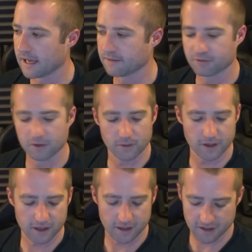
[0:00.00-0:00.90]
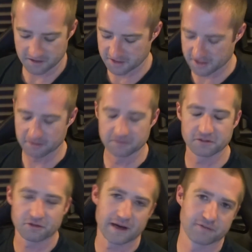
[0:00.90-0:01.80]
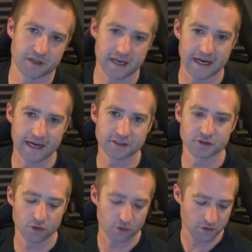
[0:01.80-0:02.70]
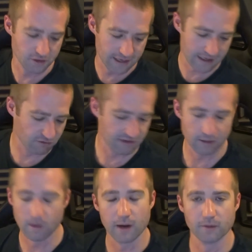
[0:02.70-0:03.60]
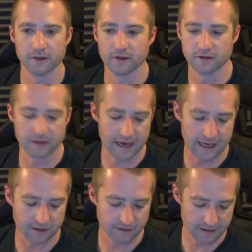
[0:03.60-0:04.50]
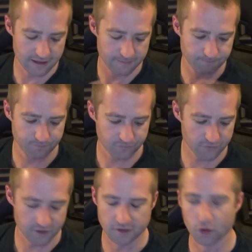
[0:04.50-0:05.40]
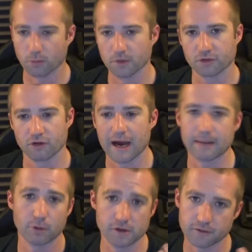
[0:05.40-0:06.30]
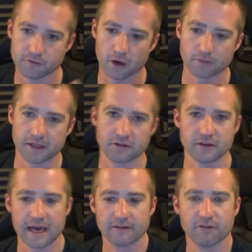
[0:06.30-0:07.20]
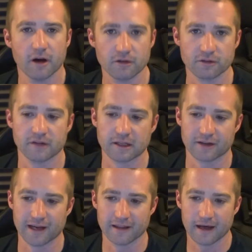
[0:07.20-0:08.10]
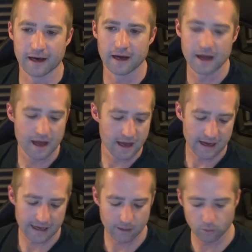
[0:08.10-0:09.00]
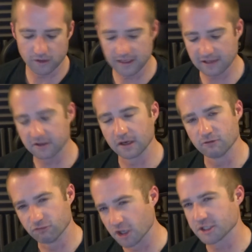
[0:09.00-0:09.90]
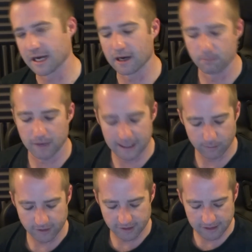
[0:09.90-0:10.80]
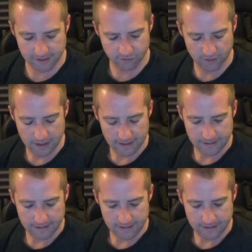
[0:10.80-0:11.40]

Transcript: If you are, you know, strapped for cash, or you get on really well with the normal strap, or you've got decent headphones and things like that, I wouldn't necessarily rush out and buy one of these.